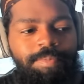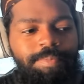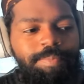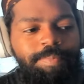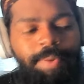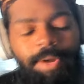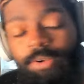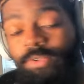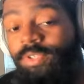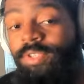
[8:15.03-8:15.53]

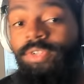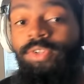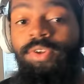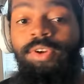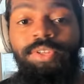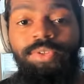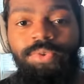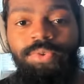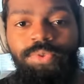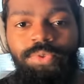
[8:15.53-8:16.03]
posting
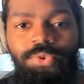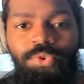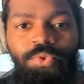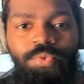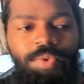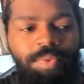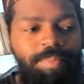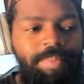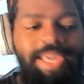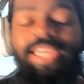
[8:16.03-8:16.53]
on
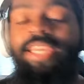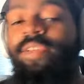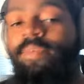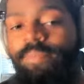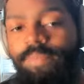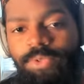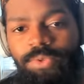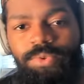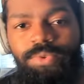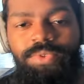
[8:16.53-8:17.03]
YouTube and making
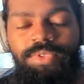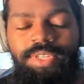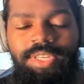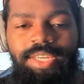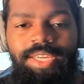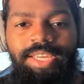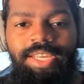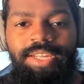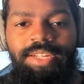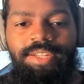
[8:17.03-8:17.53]

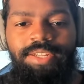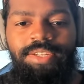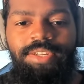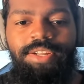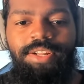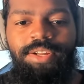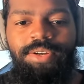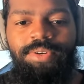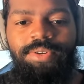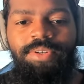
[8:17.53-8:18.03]
music and,
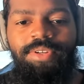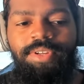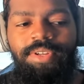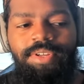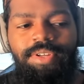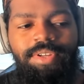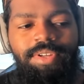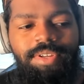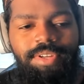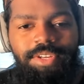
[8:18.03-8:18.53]
you know,
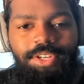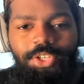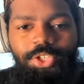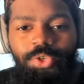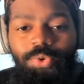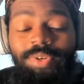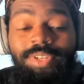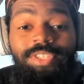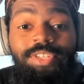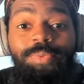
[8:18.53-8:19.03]

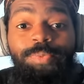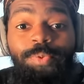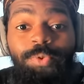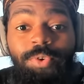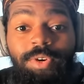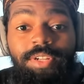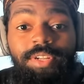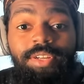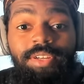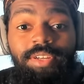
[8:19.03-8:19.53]
showing
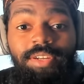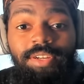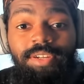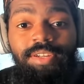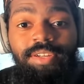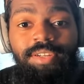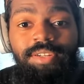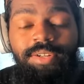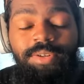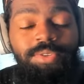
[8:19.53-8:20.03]
support to
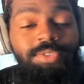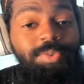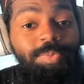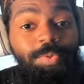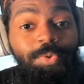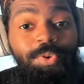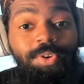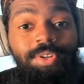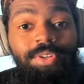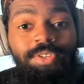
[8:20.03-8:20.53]
her, you know,
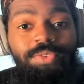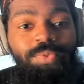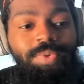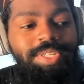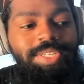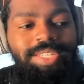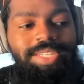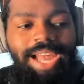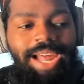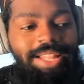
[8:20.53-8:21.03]
supporters,
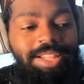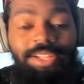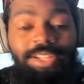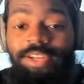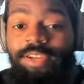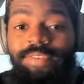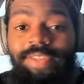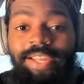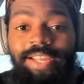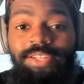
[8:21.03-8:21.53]
which I
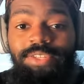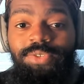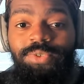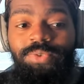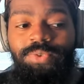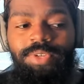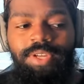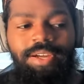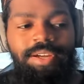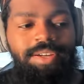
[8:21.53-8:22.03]
love that
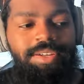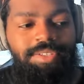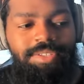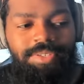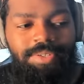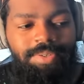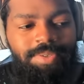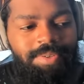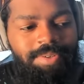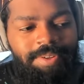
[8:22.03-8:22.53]
too, y'all.
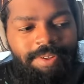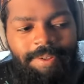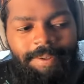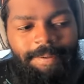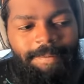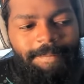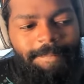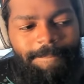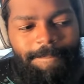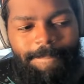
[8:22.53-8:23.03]
So
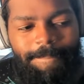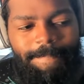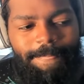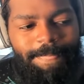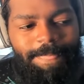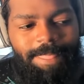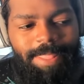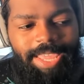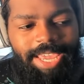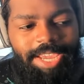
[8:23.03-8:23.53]

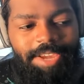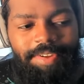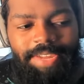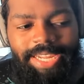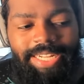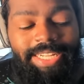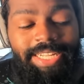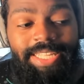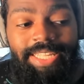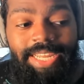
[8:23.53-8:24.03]

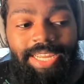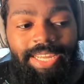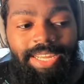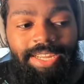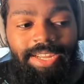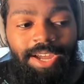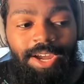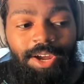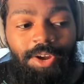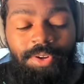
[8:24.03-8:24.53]
anything
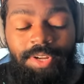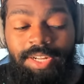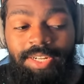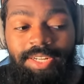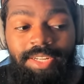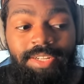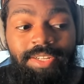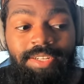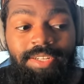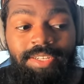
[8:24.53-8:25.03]

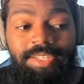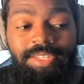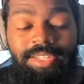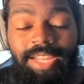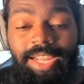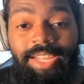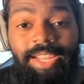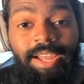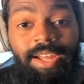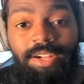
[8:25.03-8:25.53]
Ariani does,
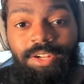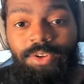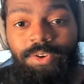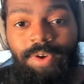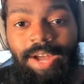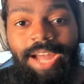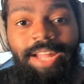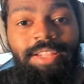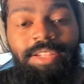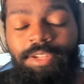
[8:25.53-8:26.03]
like, y'all know
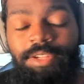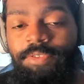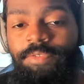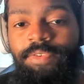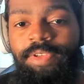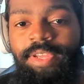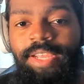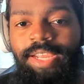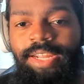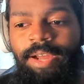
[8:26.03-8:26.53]
I
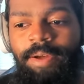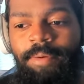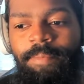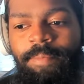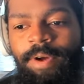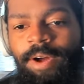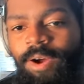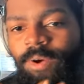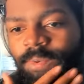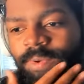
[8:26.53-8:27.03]
love it, and I'm
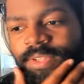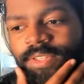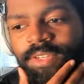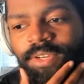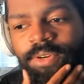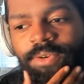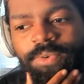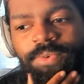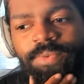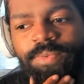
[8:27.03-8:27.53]
always
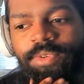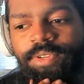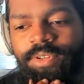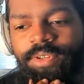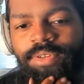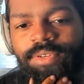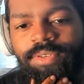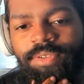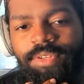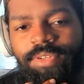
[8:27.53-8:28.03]
gonna, you
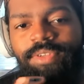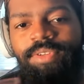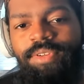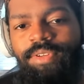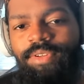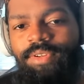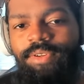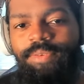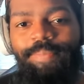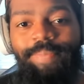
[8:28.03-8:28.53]
know,
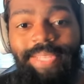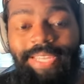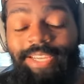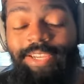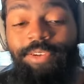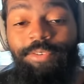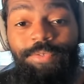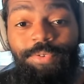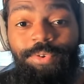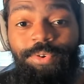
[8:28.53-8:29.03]
be
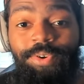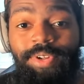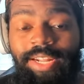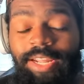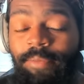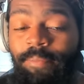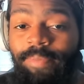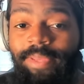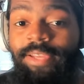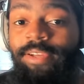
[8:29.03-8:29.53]
here for it
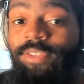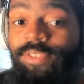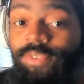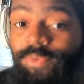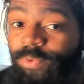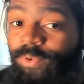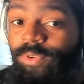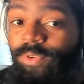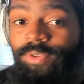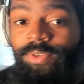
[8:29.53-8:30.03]
and be a
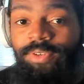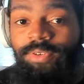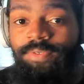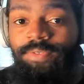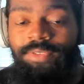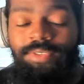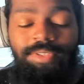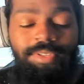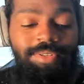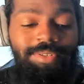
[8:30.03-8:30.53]
supporter of
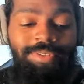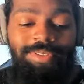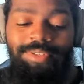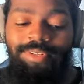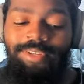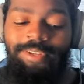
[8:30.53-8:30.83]
it. So